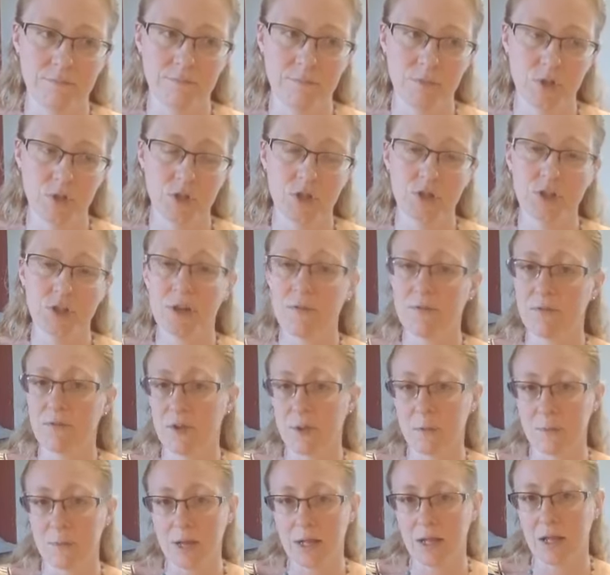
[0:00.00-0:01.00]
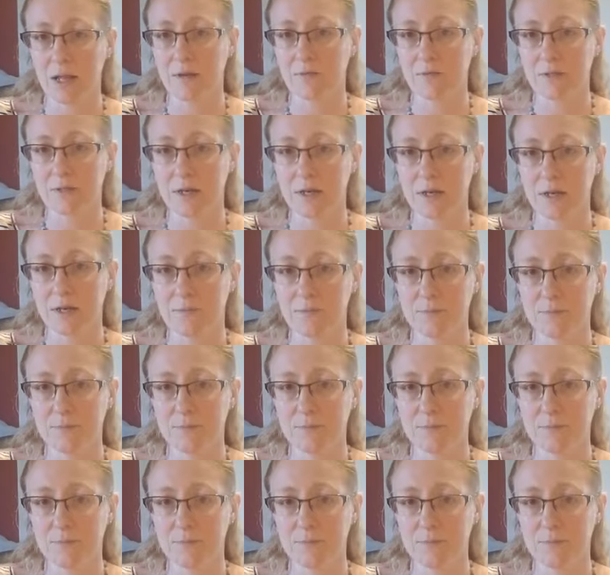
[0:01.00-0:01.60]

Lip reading: shifting my lifestyle.